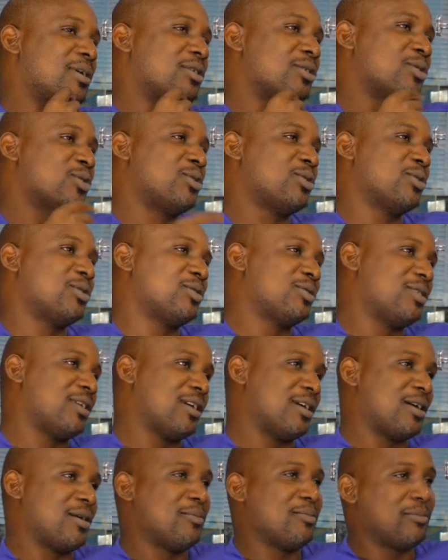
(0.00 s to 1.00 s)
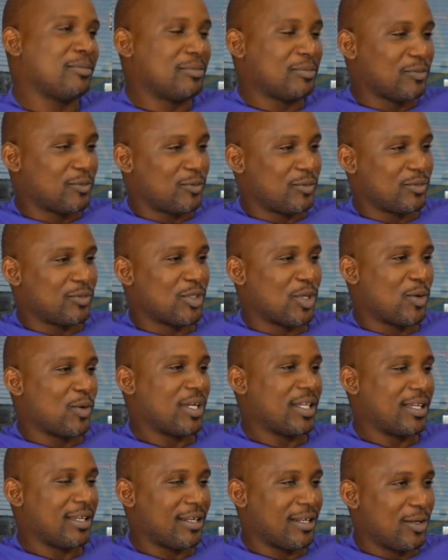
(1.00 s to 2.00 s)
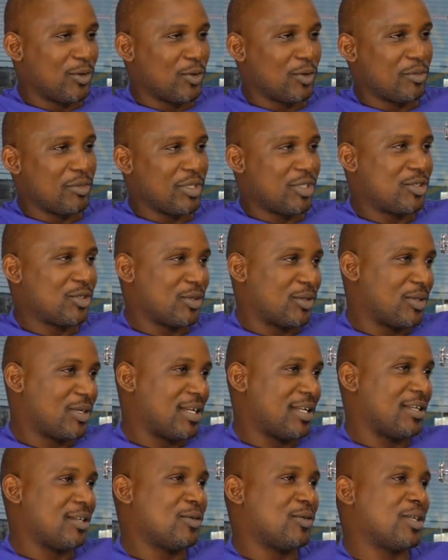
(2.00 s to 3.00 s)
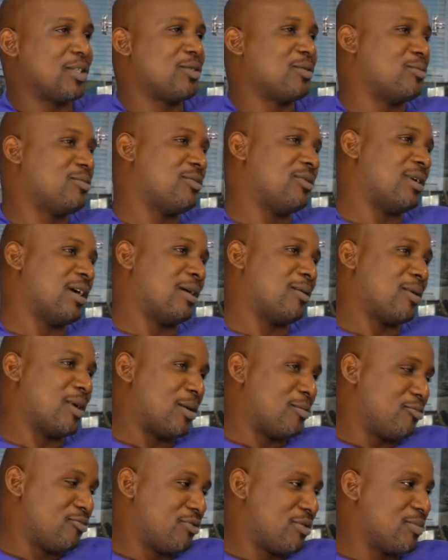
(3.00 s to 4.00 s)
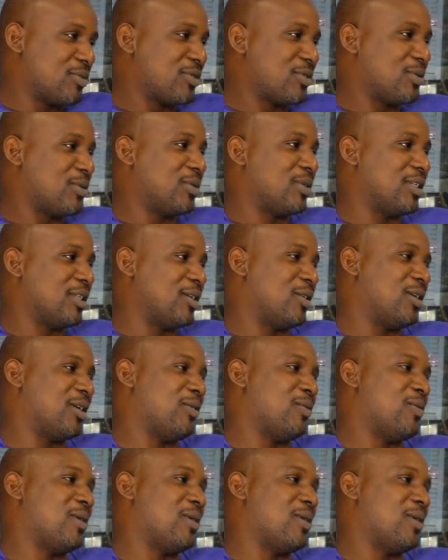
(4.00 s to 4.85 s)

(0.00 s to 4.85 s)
used to, now and again I would meet you and they went to up Brimstone Hill going